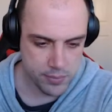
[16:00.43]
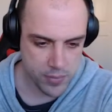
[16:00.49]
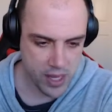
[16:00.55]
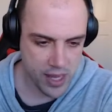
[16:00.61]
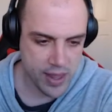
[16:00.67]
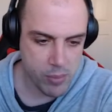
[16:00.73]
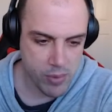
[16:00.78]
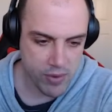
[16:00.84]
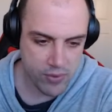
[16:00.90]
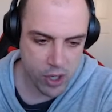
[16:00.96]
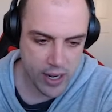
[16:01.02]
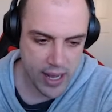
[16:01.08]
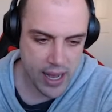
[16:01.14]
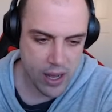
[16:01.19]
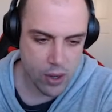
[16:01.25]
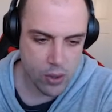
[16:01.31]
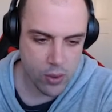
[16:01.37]
And then we've got
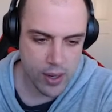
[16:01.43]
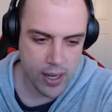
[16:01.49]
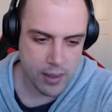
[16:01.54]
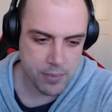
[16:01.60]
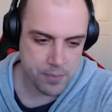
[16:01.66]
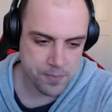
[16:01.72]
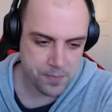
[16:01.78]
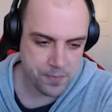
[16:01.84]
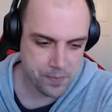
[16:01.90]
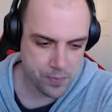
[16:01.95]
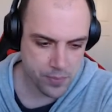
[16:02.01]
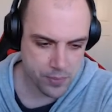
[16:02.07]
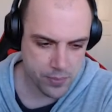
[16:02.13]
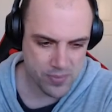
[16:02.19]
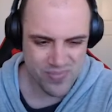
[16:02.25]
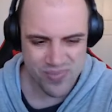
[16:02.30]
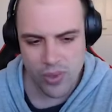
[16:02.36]
our
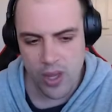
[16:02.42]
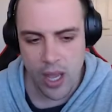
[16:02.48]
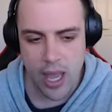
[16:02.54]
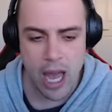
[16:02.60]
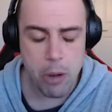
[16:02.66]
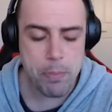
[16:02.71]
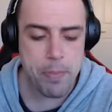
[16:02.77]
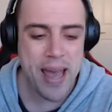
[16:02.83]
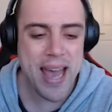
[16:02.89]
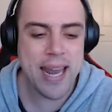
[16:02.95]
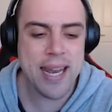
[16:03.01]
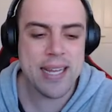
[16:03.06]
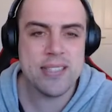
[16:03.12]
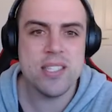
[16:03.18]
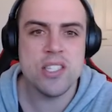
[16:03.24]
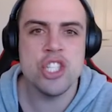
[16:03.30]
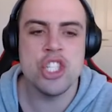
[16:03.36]

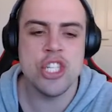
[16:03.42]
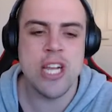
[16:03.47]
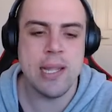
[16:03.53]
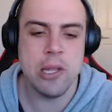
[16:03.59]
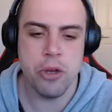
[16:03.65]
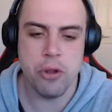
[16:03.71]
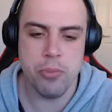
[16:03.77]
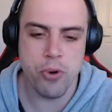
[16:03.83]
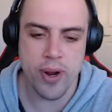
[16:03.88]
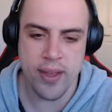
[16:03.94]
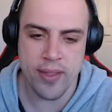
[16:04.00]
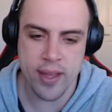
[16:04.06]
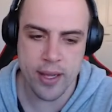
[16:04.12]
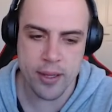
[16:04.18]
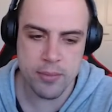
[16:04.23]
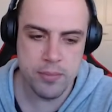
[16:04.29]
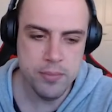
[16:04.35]
panicked, shallow
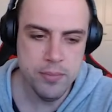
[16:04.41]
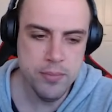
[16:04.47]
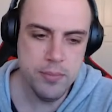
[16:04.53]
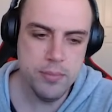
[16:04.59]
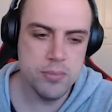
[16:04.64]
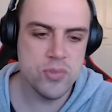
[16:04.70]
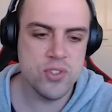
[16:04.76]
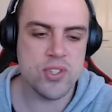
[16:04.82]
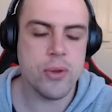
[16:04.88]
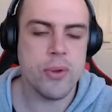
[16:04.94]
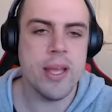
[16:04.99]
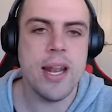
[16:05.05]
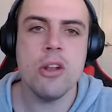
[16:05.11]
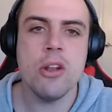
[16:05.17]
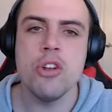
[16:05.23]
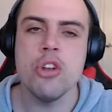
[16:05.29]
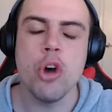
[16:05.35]
breathing. So in
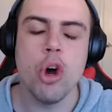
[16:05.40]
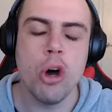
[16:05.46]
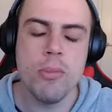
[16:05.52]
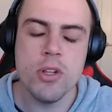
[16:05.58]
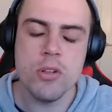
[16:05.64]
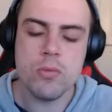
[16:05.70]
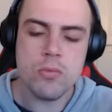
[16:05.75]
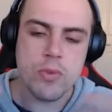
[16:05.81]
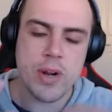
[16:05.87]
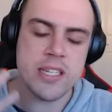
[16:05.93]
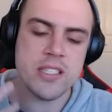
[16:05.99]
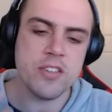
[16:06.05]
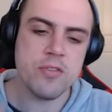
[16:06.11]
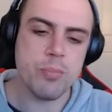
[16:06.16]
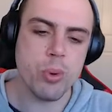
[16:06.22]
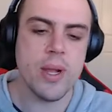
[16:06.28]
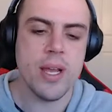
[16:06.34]
our normal rate
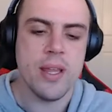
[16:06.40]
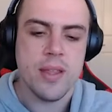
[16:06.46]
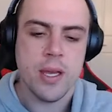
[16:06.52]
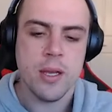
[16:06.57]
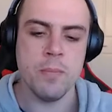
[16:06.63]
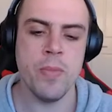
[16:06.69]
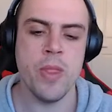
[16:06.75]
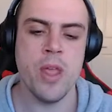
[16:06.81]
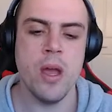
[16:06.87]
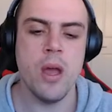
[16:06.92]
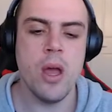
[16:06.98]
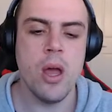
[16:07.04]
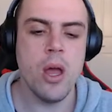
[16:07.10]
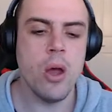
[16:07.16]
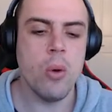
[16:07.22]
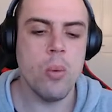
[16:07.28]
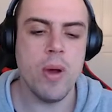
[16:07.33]
of breathing,
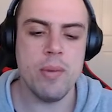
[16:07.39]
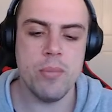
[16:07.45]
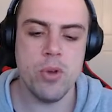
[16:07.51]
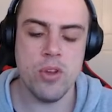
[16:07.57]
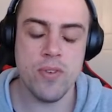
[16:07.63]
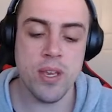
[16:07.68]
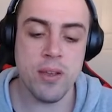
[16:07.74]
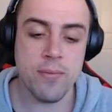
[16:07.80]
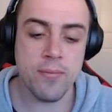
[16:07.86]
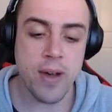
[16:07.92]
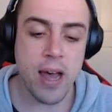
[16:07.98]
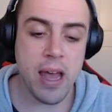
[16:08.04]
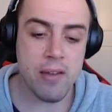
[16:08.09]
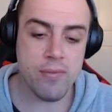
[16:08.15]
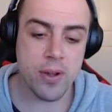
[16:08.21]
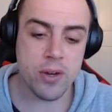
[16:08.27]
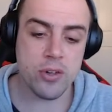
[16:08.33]
we're moving
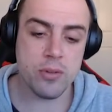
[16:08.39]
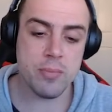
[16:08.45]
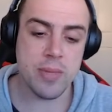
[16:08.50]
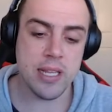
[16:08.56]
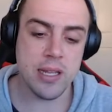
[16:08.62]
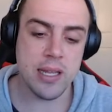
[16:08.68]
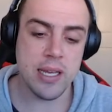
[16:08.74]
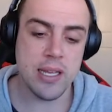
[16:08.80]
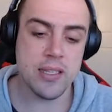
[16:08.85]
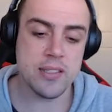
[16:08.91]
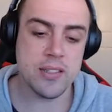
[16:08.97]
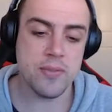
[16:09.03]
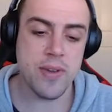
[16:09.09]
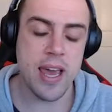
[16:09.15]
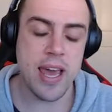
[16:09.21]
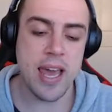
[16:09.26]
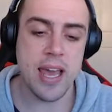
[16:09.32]
500 milliliters
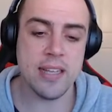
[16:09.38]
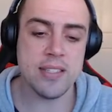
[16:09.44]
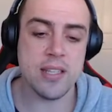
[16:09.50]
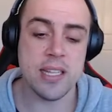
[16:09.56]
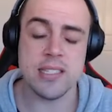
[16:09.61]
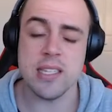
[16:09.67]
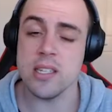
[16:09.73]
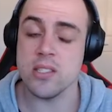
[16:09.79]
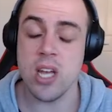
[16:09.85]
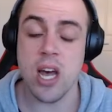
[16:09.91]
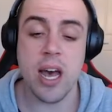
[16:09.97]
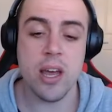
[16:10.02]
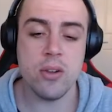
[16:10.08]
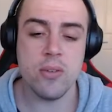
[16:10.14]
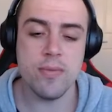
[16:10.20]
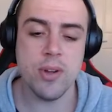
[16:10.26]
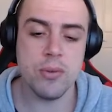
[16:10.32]
of air, so that's our
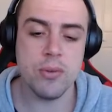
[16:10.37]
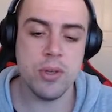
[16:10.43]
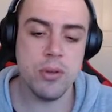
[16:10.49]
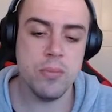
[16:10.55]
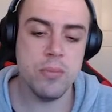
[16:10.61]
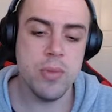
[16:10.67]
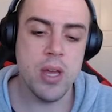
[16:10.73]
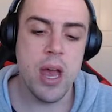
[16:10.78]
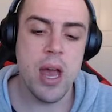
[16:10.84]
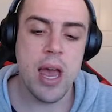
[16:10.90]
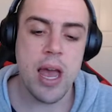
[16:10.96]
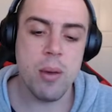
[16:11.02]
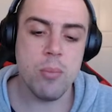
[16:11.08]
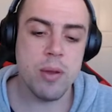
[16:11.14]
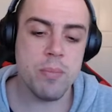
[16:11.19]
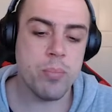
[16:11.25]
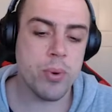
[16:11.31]
tidal volume,
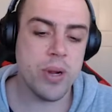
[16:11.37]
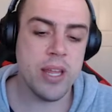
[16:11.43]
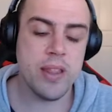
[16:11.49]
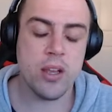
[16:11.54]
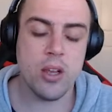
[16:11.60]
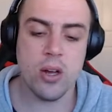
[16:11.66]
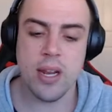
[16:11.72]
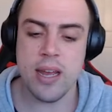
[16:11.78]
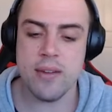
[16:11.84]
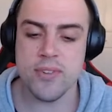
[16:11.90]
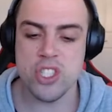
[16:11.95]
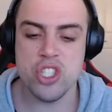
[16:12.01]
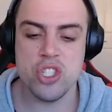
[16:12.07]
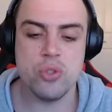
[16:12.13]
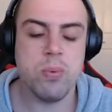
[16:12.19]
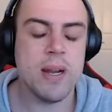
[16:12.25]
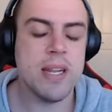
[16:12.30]
and we're breathing on
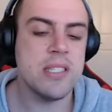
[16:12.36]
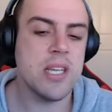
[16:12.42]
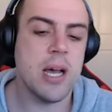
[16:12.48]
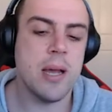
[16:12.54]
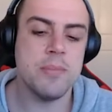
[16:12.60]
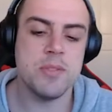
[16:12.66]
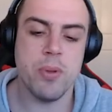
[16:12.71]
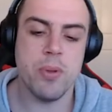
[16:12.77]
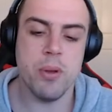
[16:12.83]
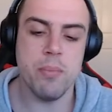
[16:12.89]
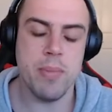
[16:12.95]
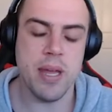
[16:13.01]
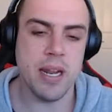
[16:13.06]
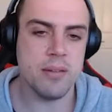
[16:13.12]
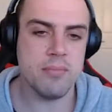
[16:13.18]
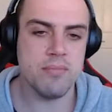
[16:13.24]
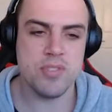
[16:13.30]
average 20 times per
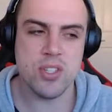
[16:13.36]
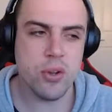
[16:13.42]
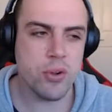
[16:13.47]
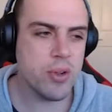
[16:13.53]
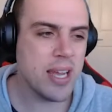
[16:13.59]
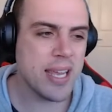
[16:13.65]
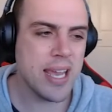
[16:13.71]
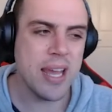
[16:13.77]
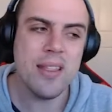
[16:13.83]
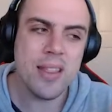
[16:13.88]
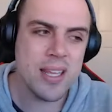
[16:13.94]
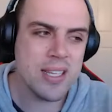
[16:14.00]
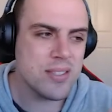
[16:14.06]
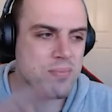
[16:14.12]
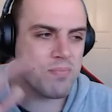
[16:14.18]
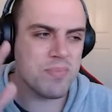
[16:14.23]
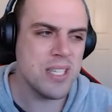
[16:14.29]
minute. So again,
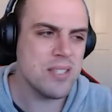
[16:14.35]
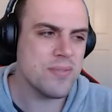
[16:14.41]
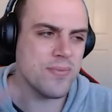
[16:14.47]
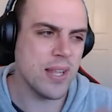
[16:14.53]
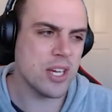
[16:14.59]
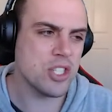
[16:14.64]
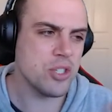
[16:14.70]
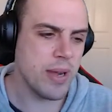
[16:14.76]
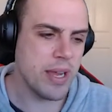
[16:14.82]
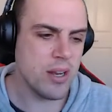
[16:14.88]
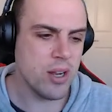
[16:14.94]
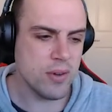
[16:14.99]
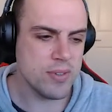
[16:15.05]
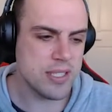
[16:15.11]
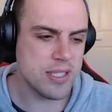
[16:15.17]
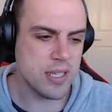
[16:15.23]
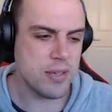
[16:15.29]
these fluctuate
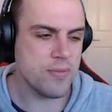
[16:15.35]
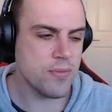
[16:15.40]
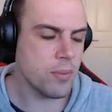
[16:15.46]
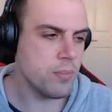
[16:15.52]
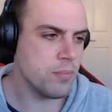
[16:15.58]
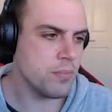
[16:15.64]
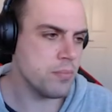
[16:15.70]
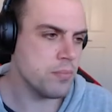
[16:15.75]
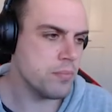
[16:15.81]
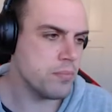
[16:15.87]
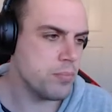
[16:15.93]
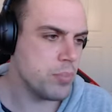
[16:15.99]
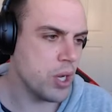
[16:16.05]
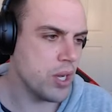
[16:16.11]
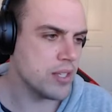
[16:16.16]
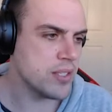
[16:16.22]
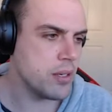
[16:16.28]
obviously from
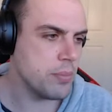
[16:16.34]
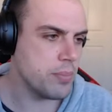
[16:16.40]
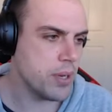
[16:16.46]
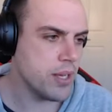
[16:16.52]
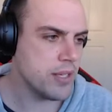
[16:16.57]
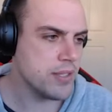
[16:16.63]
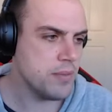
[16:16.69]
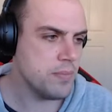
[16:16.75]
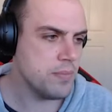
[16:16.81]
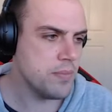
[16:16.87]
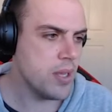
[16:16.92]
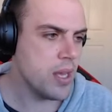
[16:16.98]
person to person.